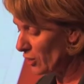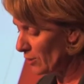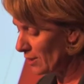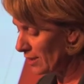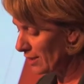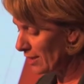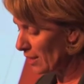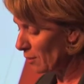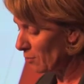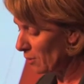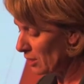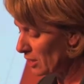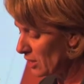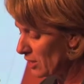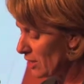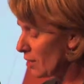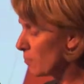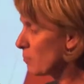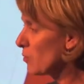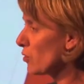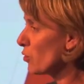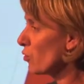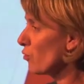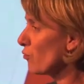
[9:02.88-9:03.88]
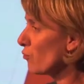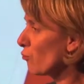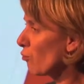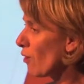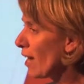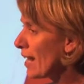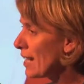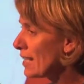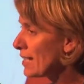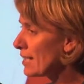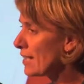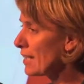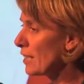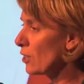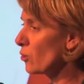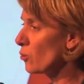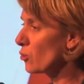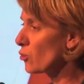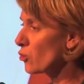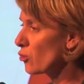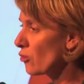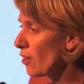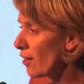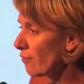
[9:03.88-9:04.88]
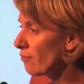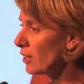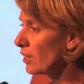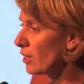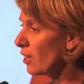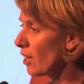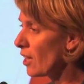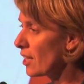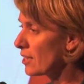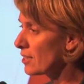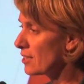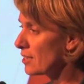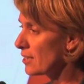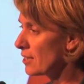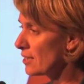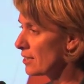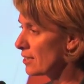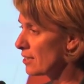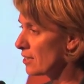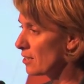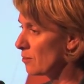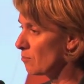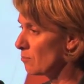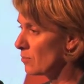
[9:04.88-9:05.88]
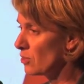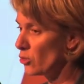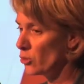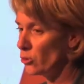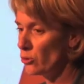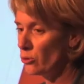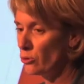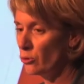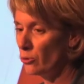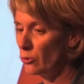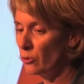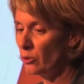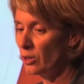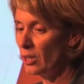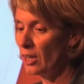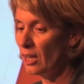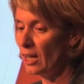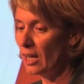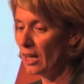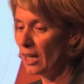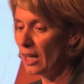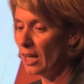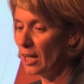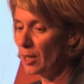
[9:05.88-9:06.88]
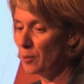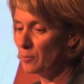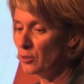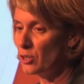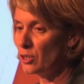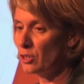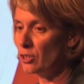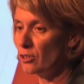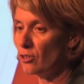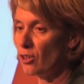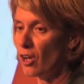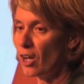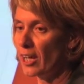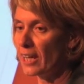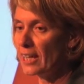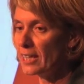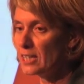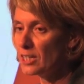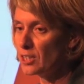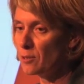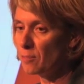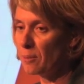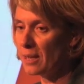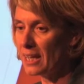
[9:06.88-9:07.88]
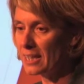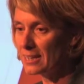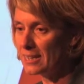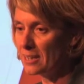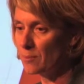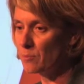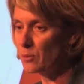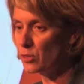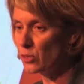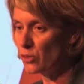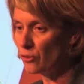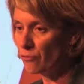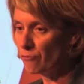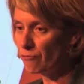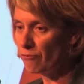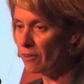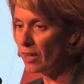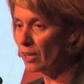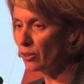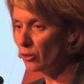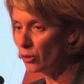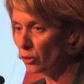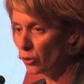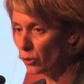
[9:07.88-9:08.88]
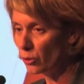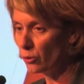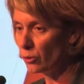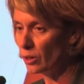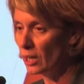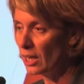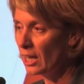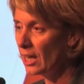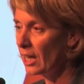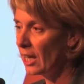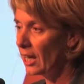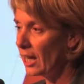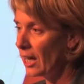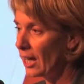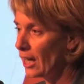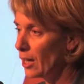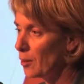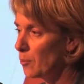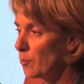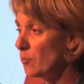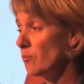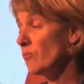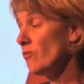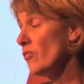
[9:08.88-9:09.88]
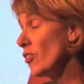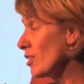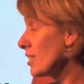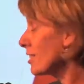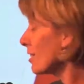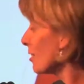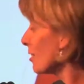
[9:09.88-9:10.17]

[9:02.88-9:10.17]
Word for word: to establish some sort of rating or traffic light system to, um, to I guess, to place some sort of value, uh, very